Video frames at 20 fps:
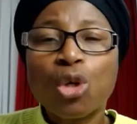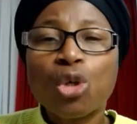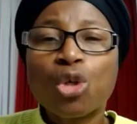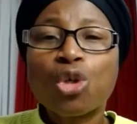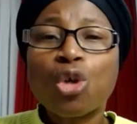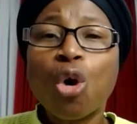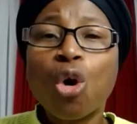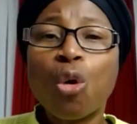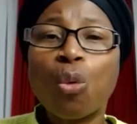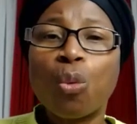
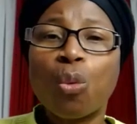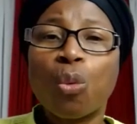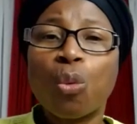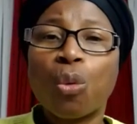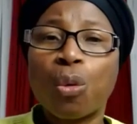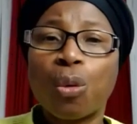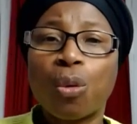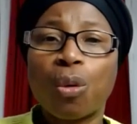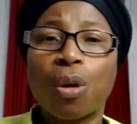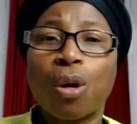So,
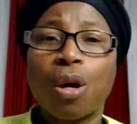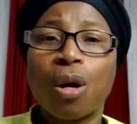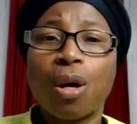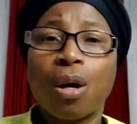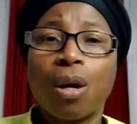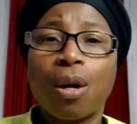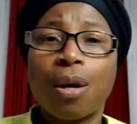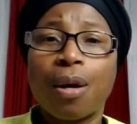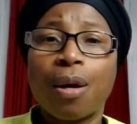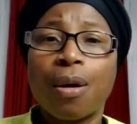
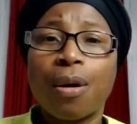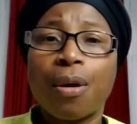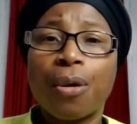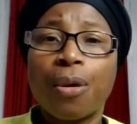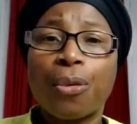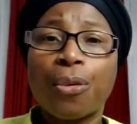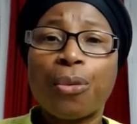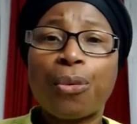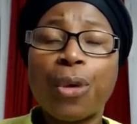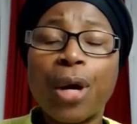
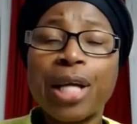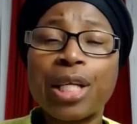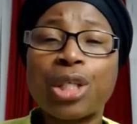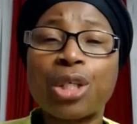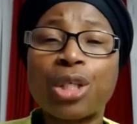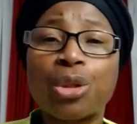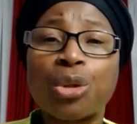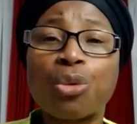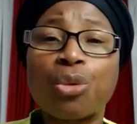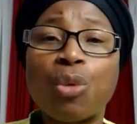which
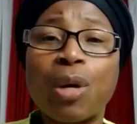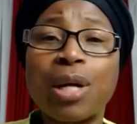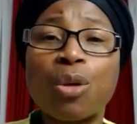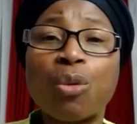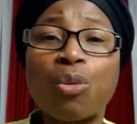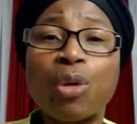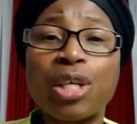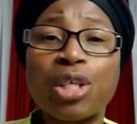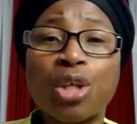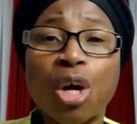
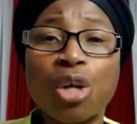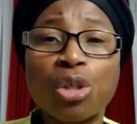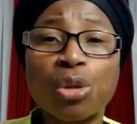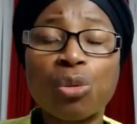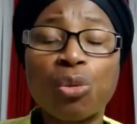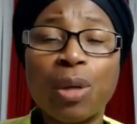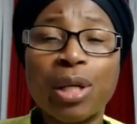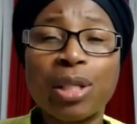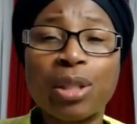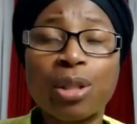with your
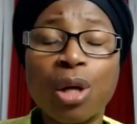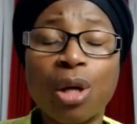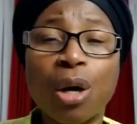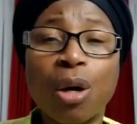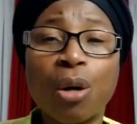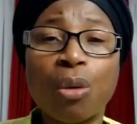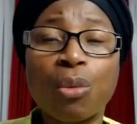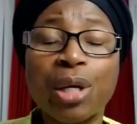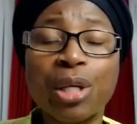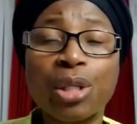with
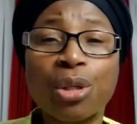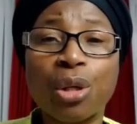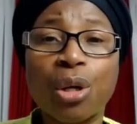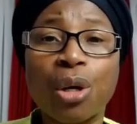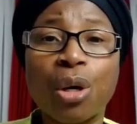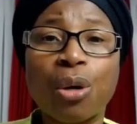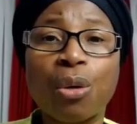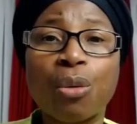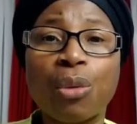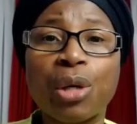your with
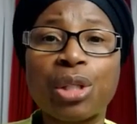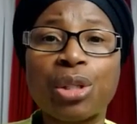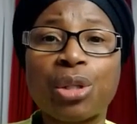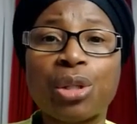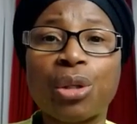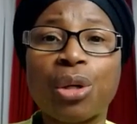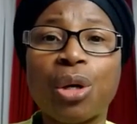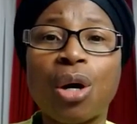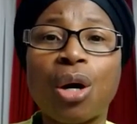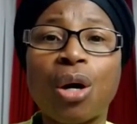your
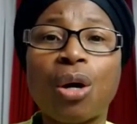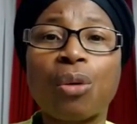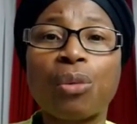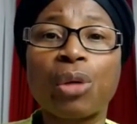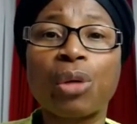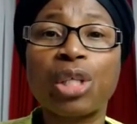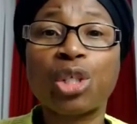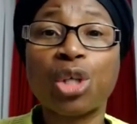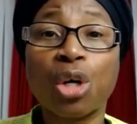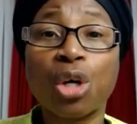with your
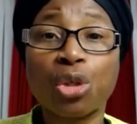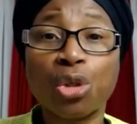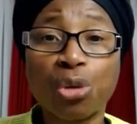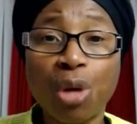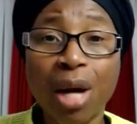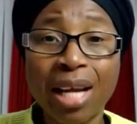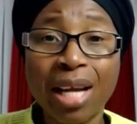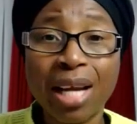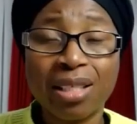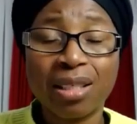with your
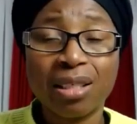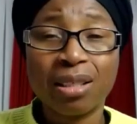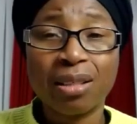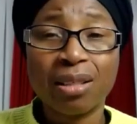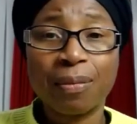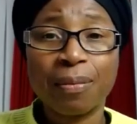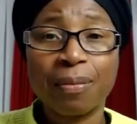strength,